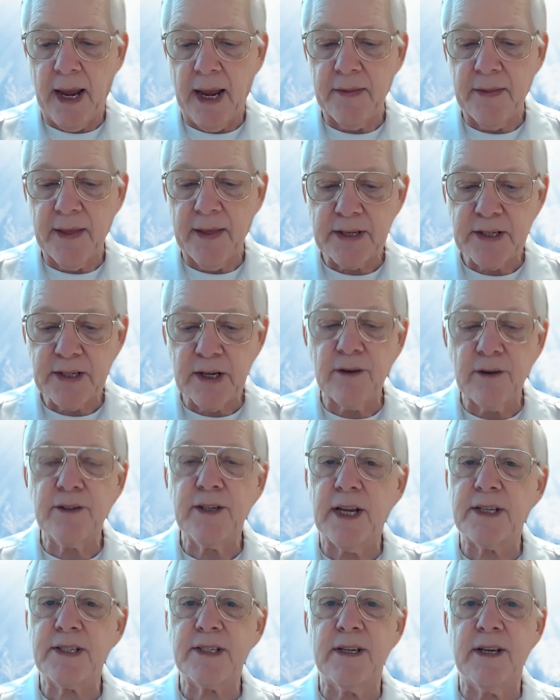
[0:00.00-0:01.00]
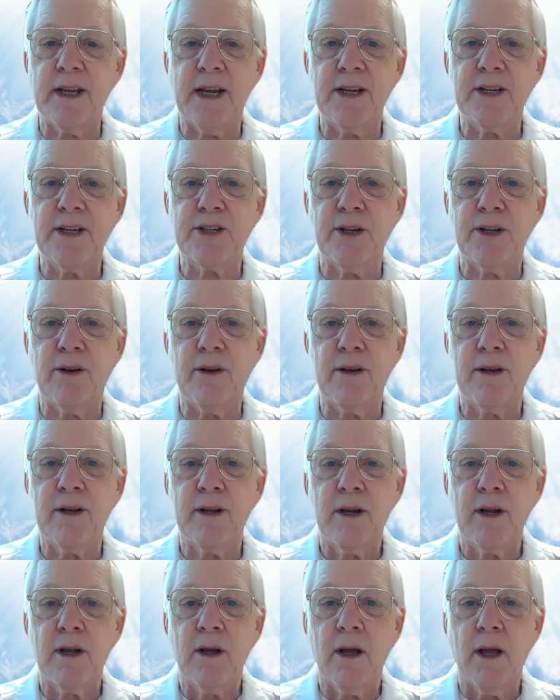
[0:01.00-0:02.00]
and that's our destination
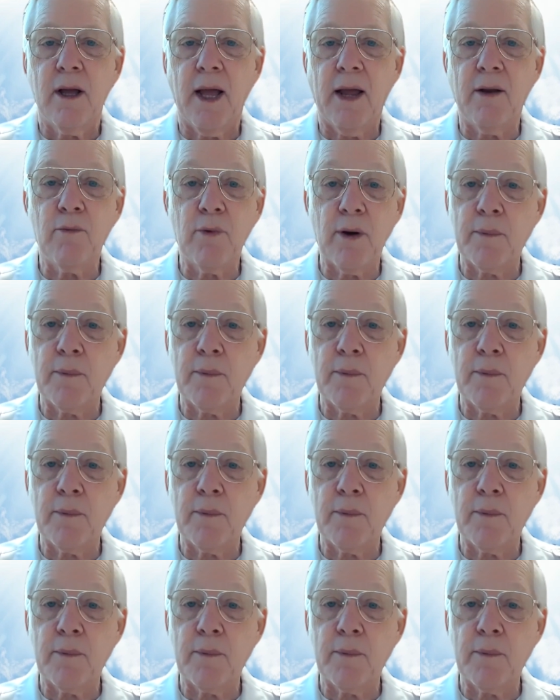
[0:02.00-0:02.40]
and